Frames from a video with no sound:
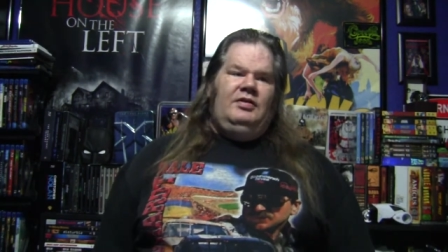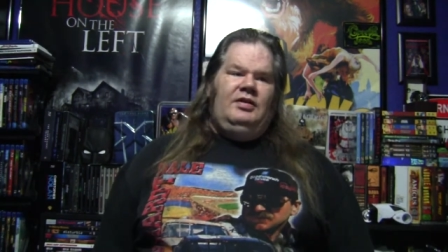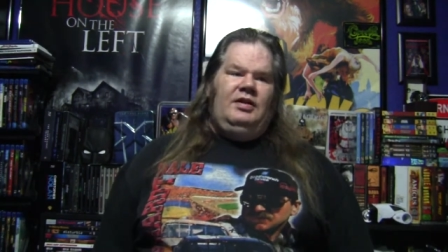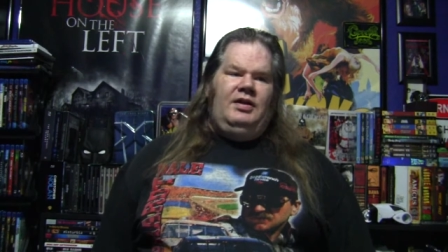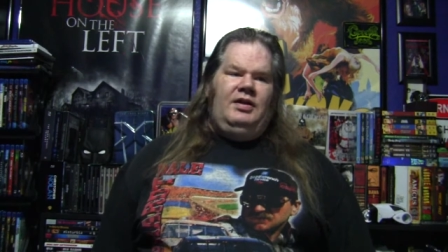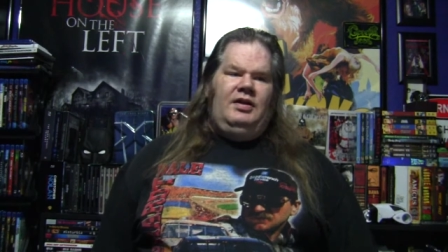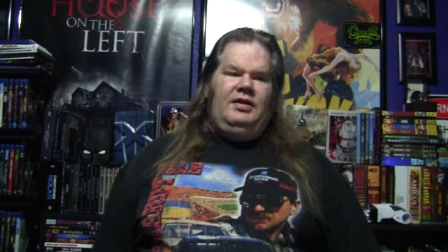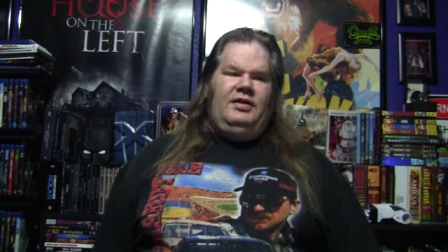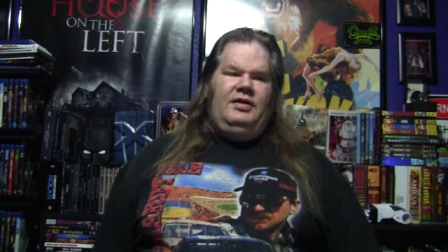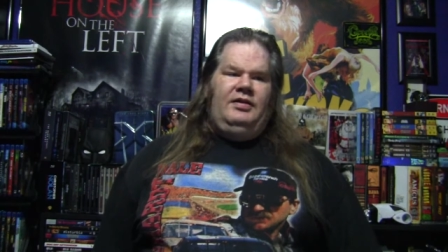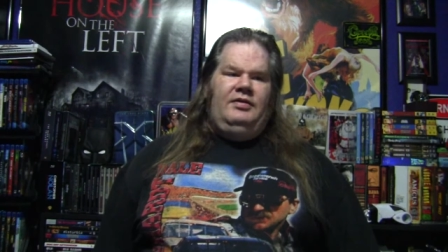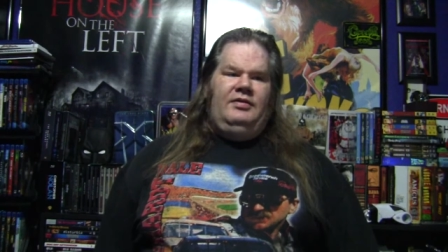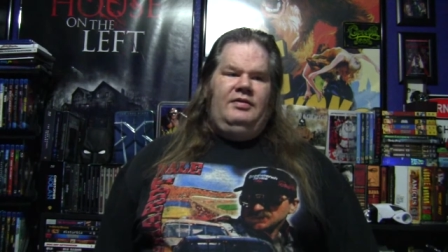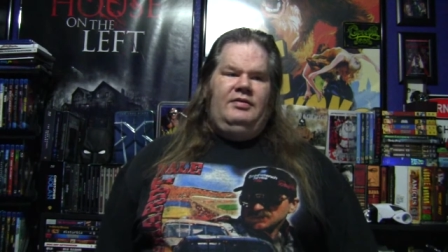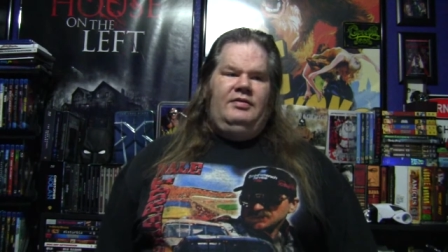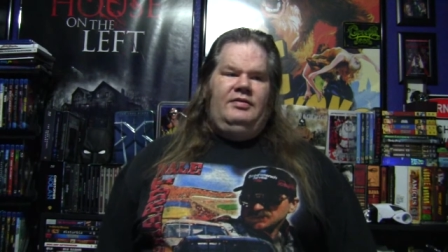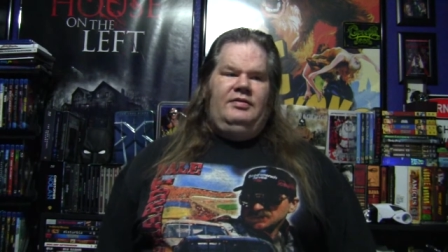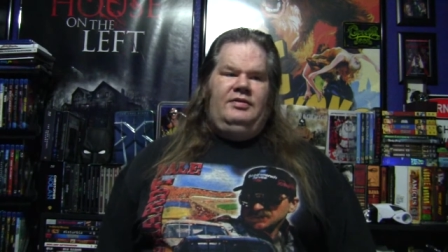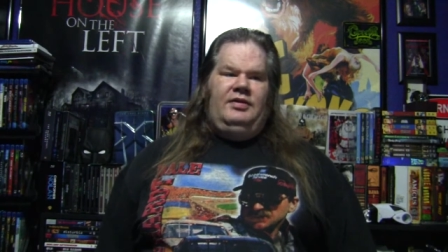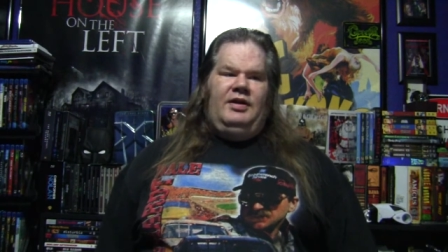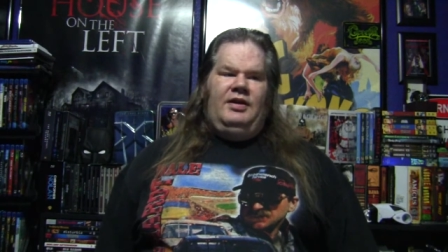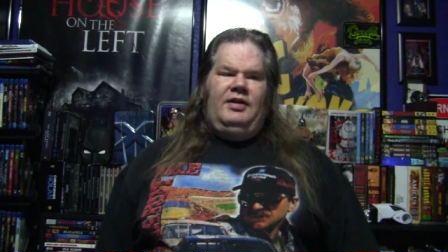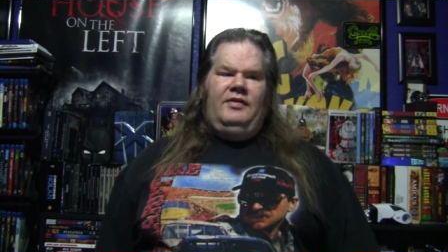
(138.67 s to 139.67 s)
Don
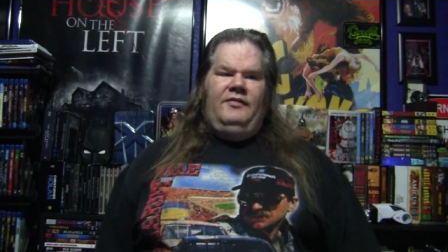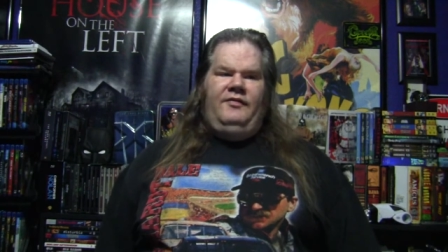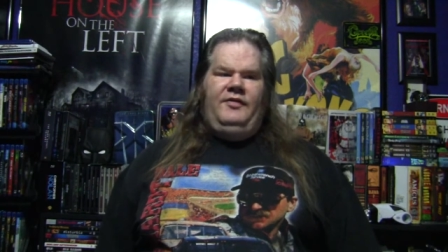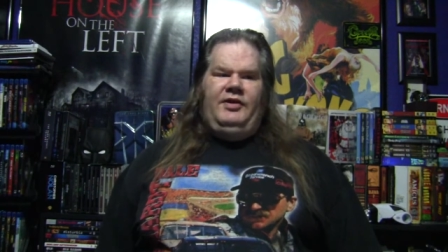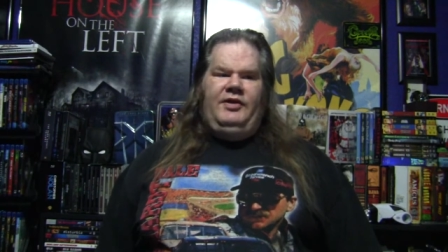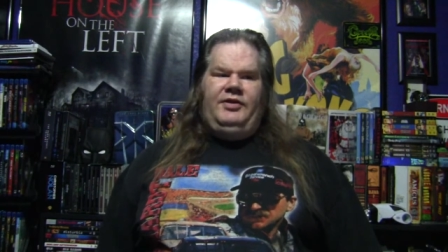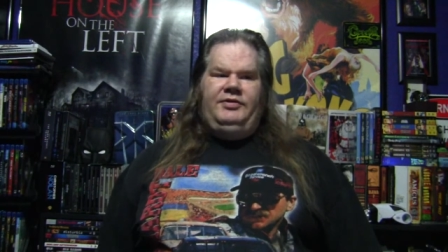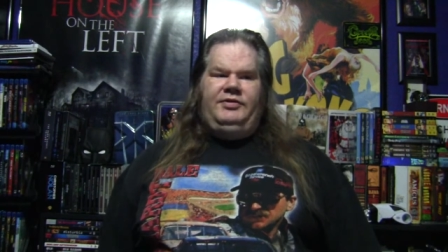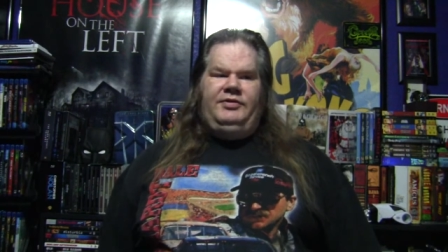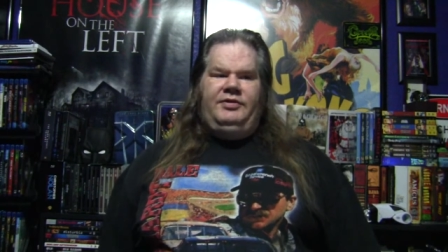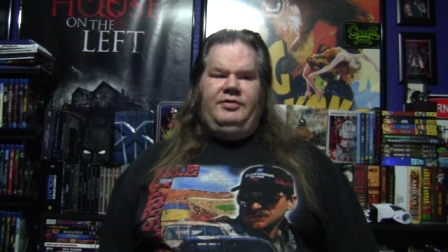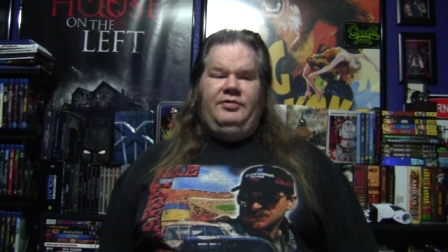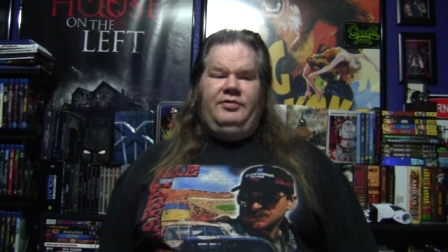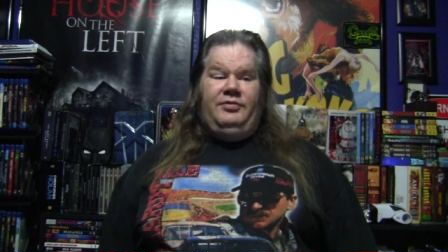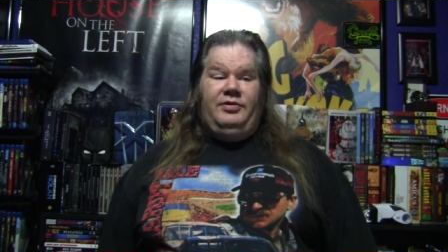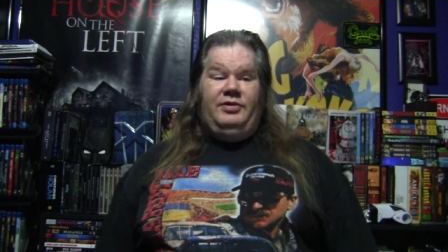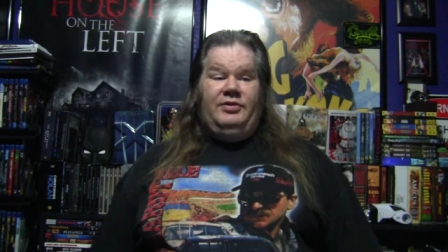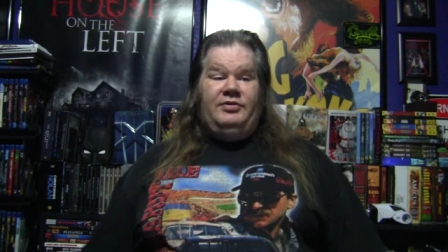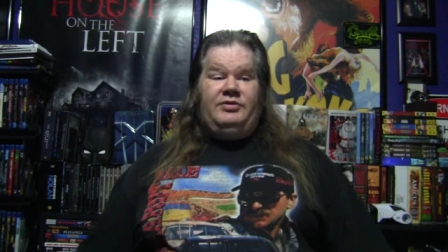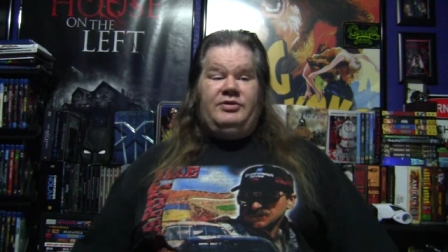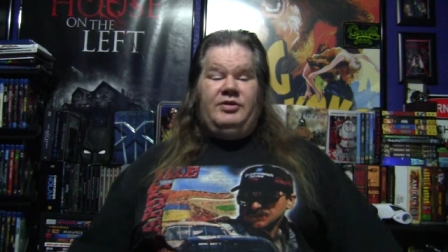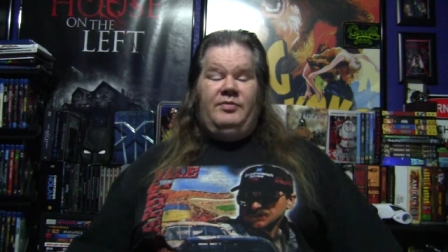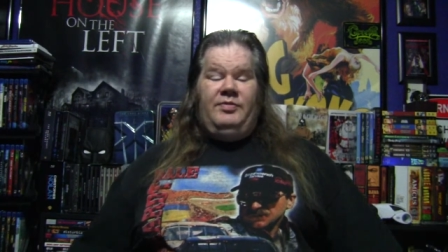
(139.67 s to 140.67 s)
Felder, who
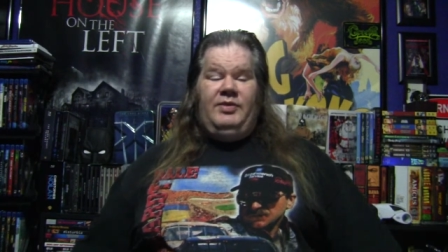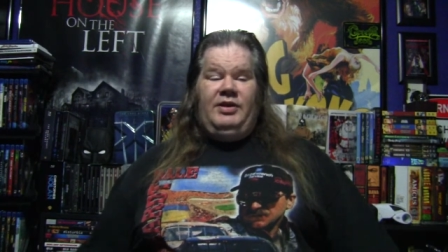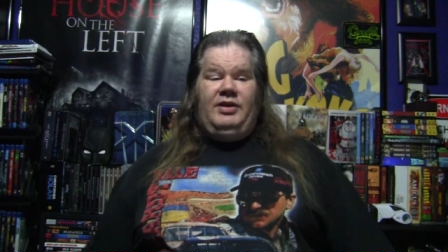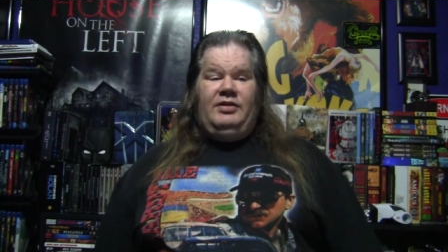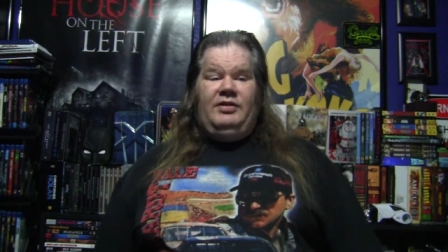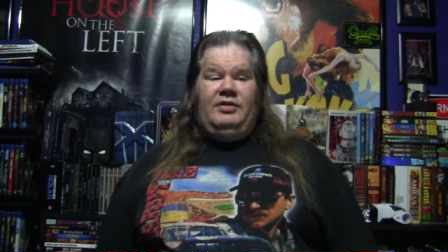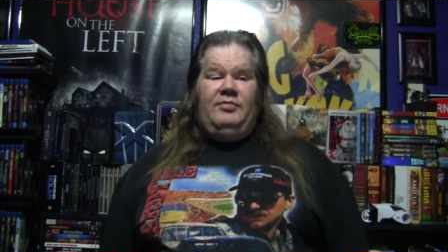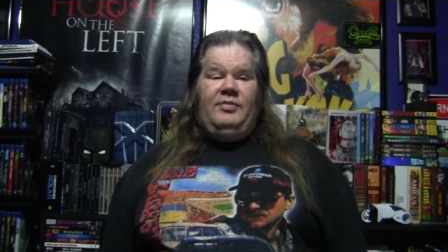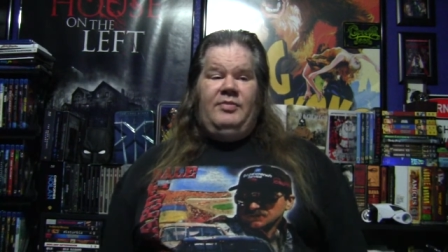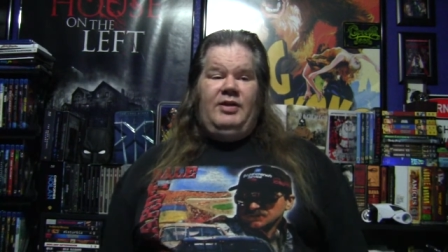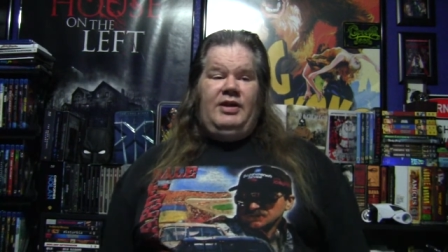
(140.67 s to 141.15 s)
used to be in the